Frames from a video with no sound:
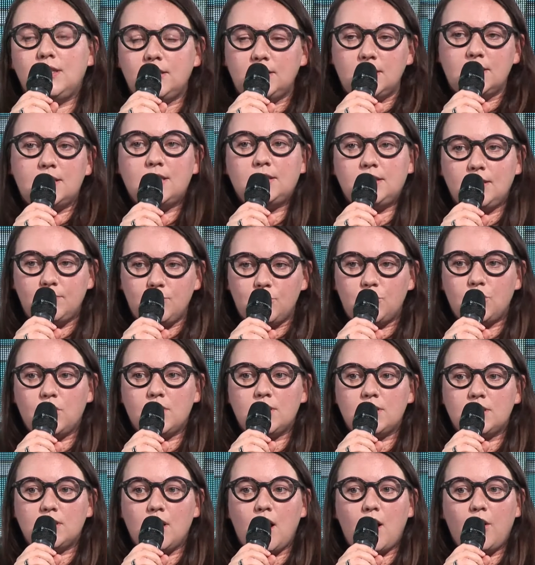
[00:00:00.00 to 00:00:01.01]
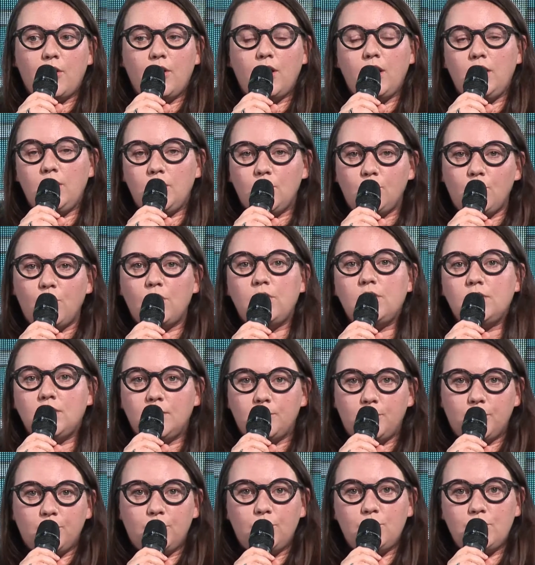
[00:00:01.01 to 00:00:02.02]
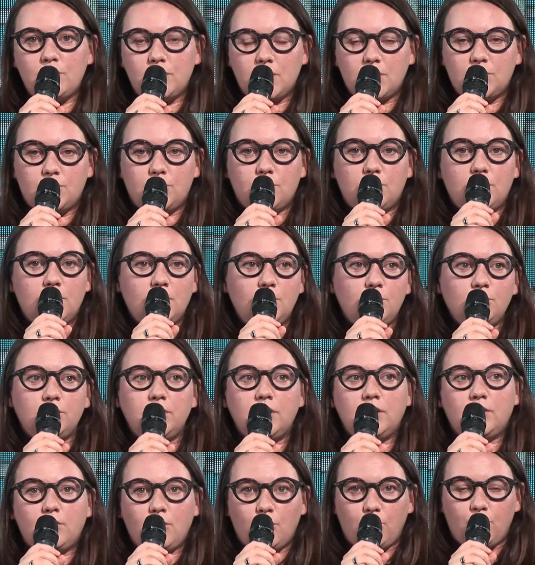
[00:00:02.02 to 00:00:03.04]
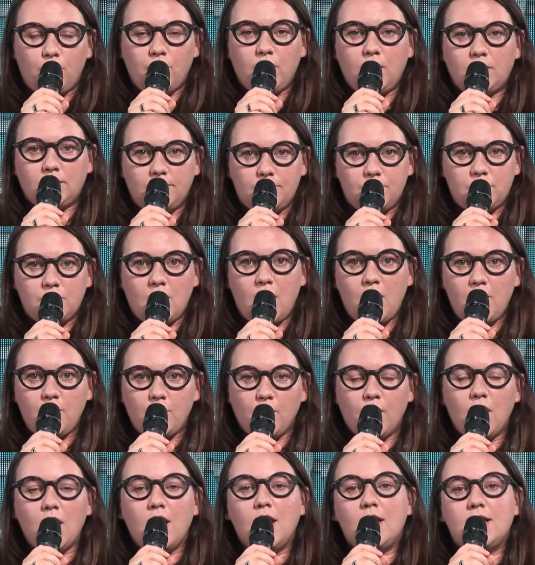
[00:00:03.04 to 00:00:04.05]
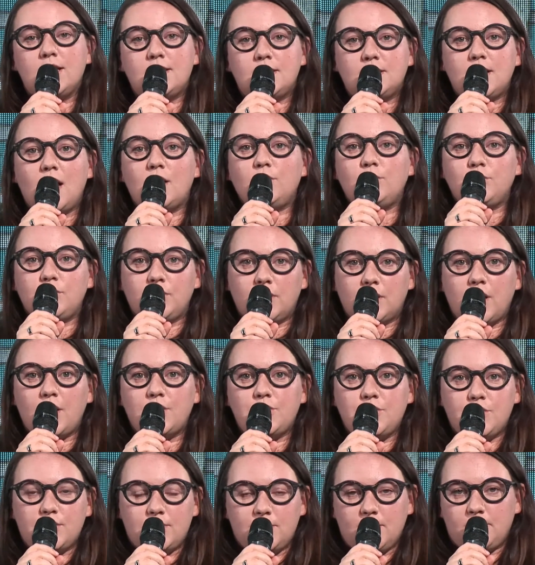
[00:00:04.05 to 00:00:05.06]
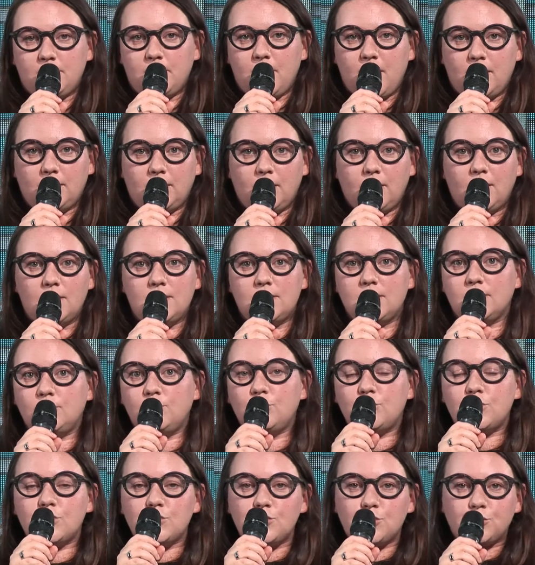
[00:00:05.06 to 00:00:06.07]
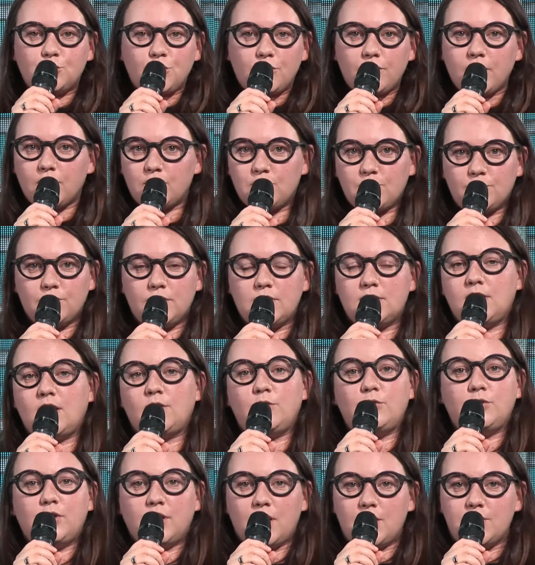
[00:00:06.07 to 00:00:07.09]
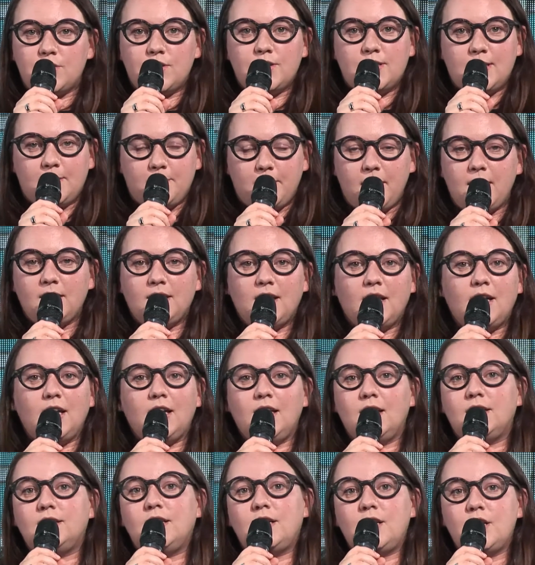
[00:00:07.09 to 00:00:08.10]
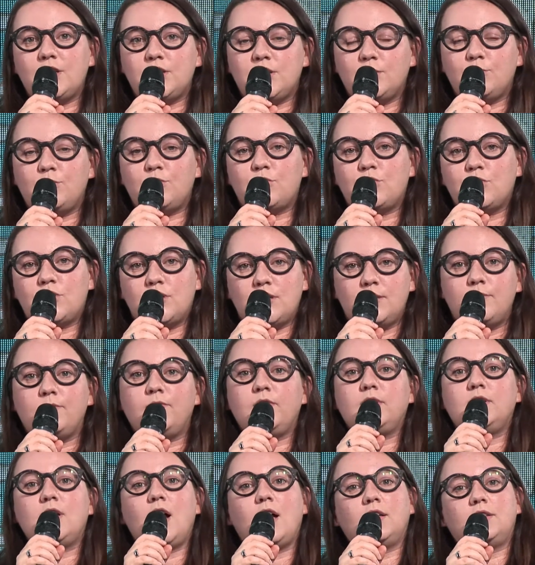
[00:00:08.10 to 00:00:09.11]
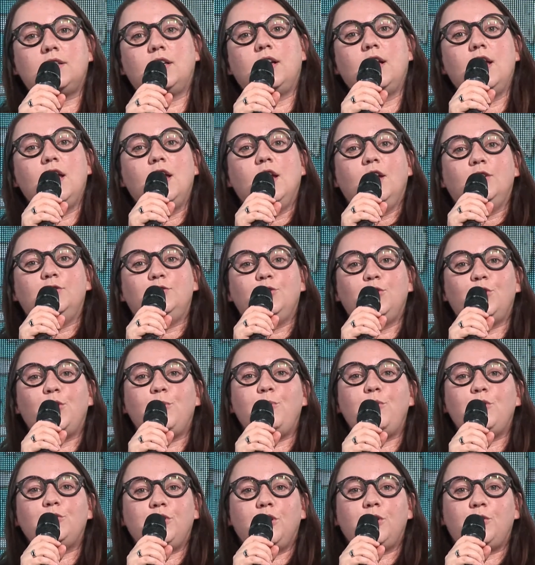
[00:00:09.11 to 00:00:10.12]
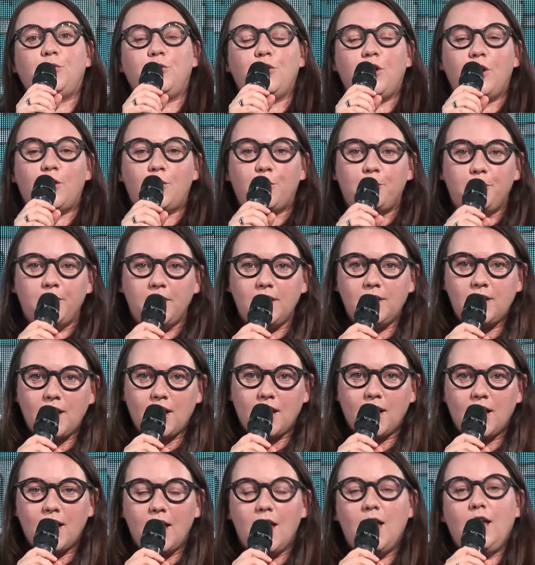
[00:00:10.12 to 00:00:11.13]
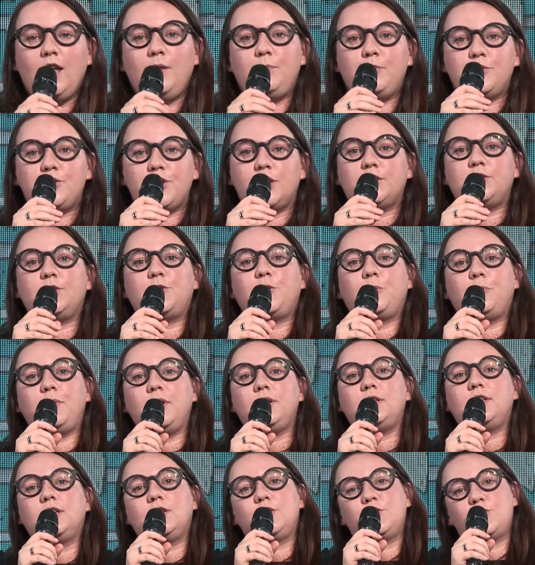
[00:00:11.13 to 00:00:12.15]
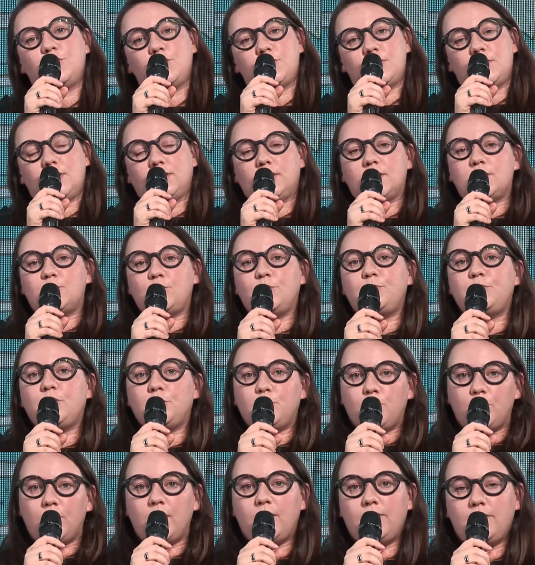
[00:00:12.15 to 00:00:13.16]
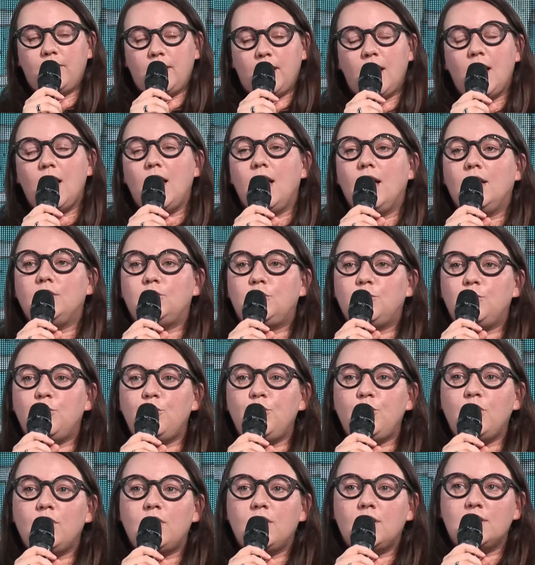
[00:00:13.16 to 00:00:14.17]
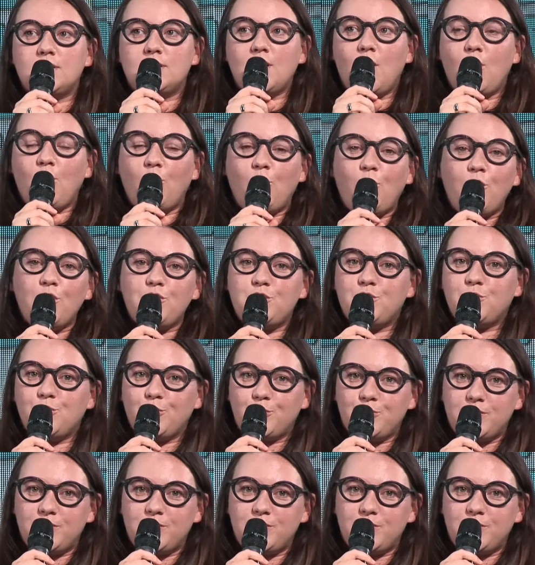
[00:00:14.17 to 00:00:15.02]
And I'm a strong supporter of sharing my knowledge, and I'm never afraid of the fact that those people whom I train will become better than me. It will be great if they do become better than me, so that I can delegate a part of what I do and get to the next level